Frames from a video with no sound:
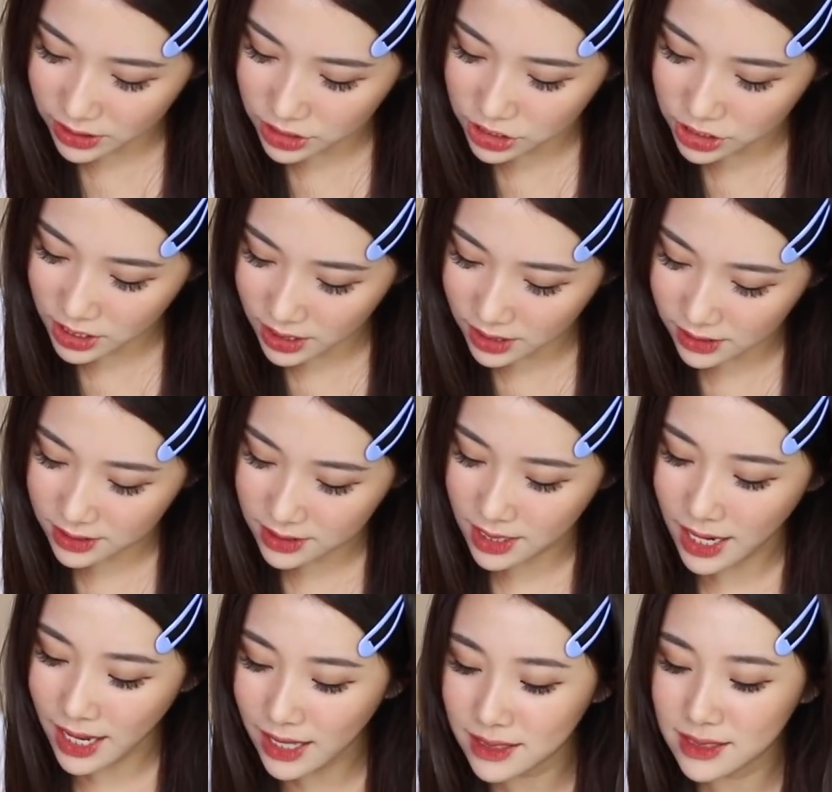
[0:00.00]
and shake
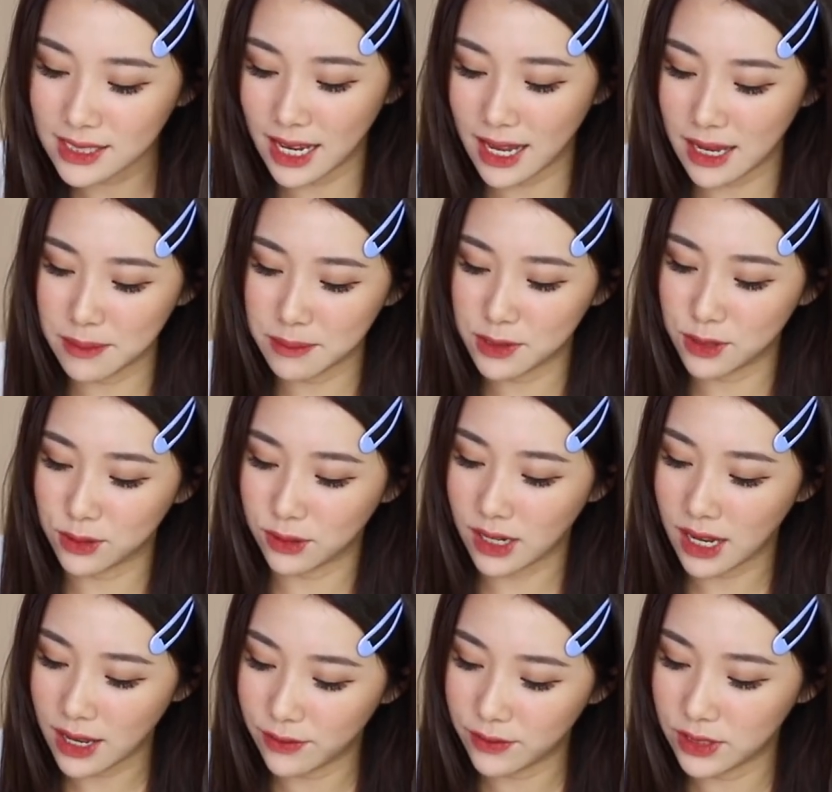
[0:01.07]
10 times to
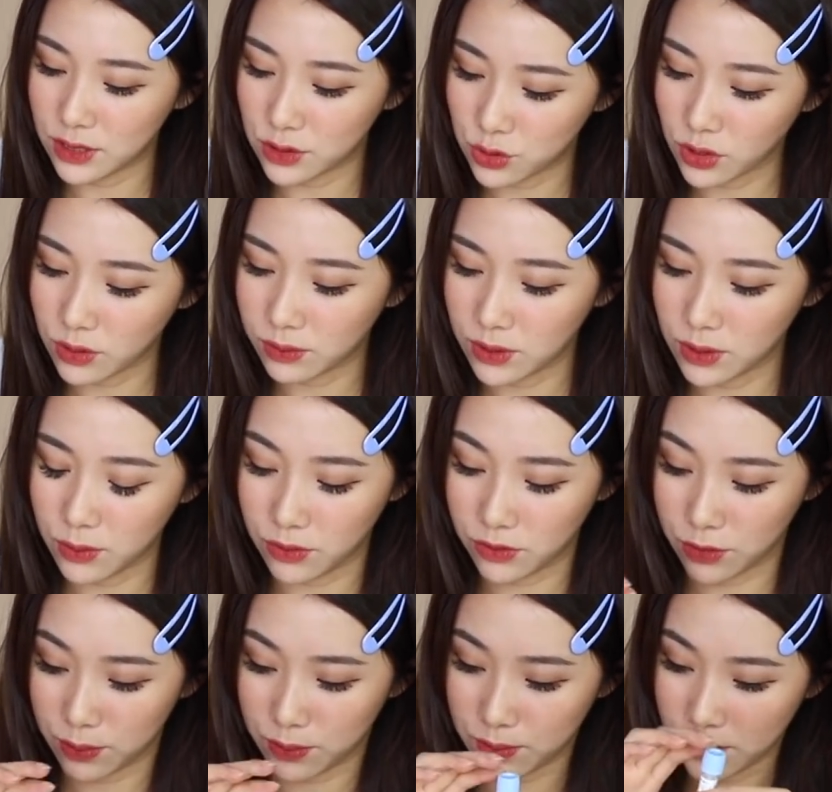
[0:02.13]
cover the swab tip with
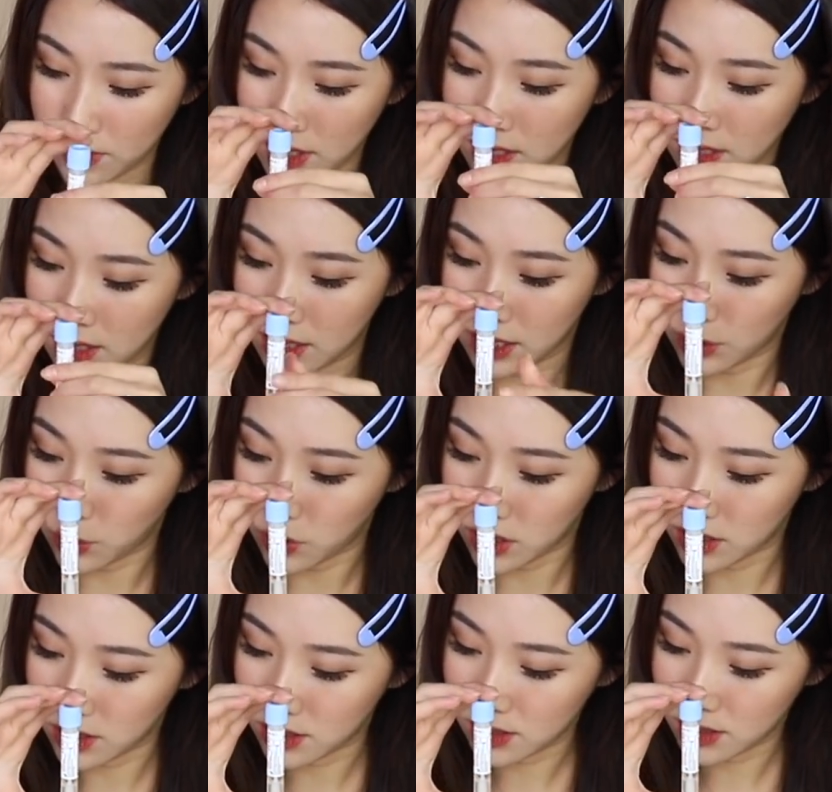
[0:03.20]
the liquid.